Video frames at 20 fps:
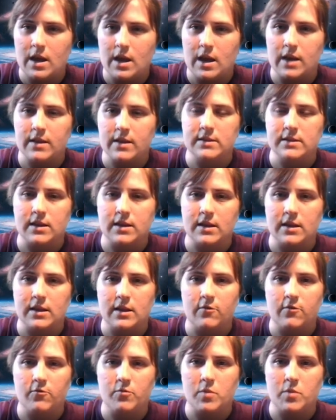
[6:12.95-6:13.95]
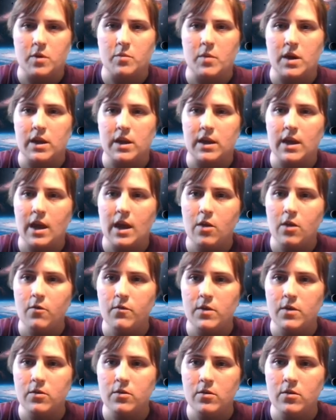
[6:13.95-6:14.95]
And that's going to give me my
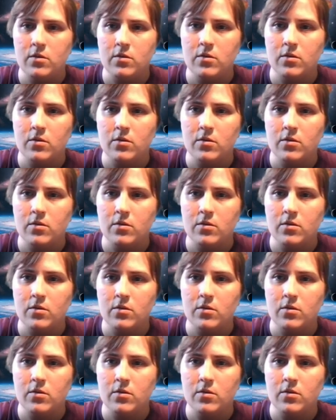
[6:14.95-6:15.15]
Kelvin.